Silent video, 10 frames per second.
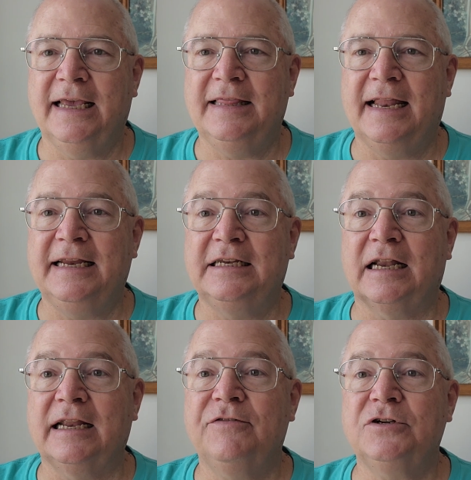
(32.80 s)
in that he
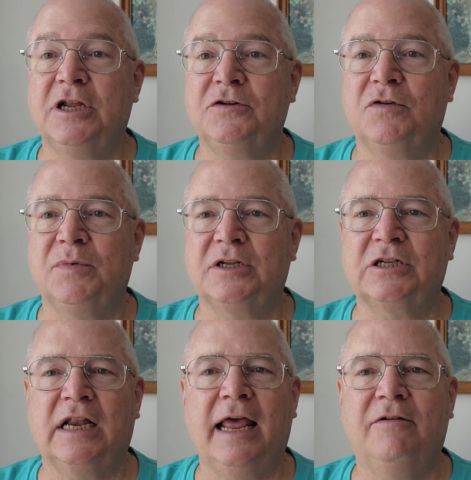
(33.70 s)
delivers us from the
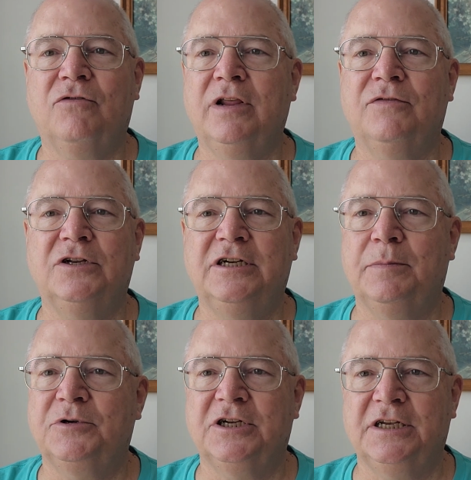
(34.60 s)
slavery of
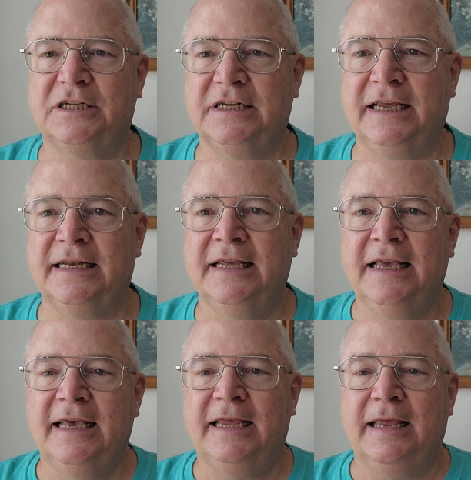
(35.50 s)
Egyptian sin.
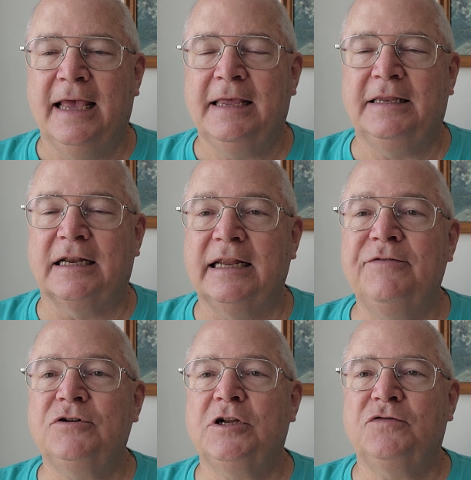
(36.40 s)
He
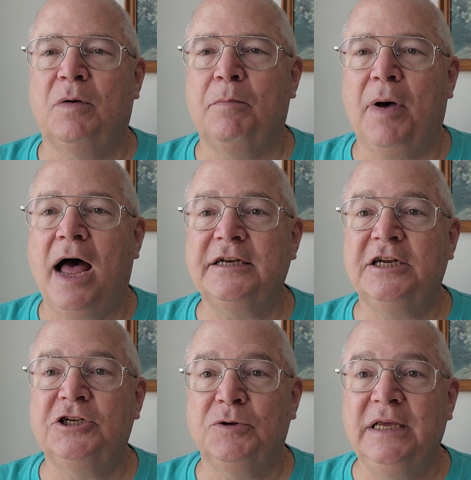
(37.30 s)
delivers us from
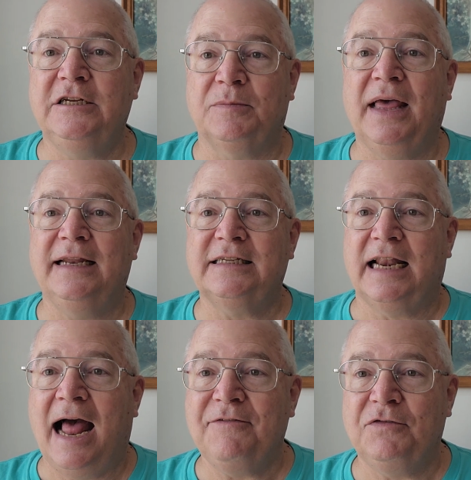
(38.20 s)
bondage to Egypt. That is the
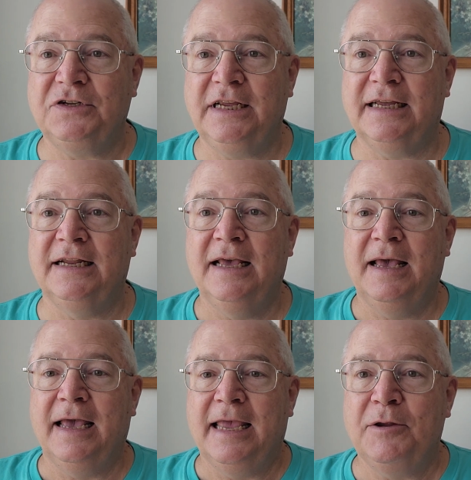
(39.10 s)
life of sin.
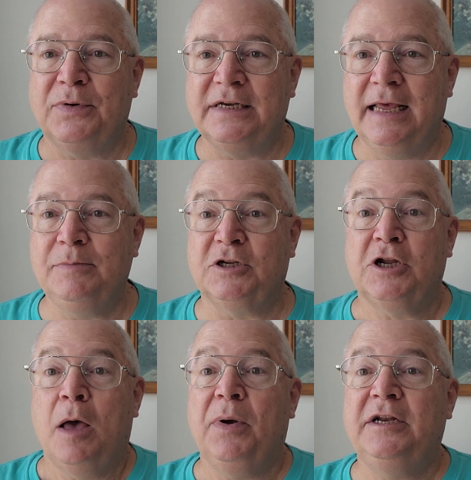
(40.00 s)
He redeems us,
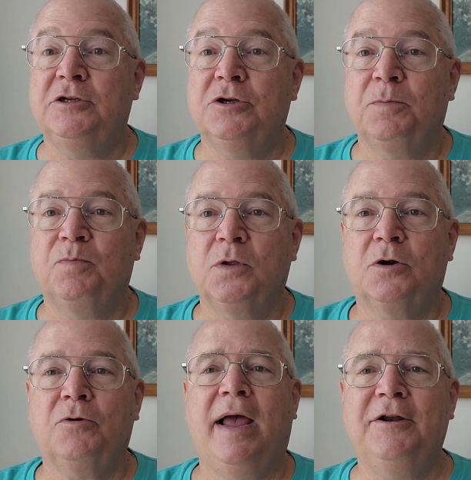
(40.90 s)
but he's
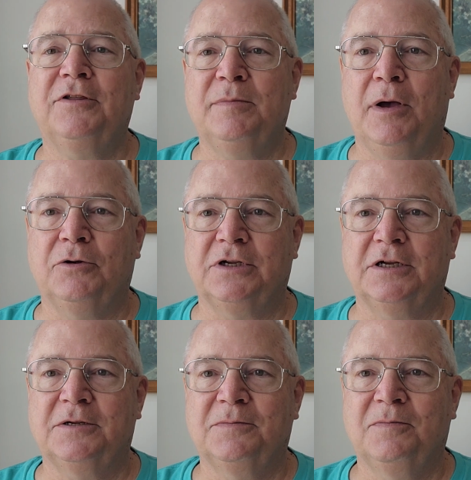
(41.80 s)
greater than Moses.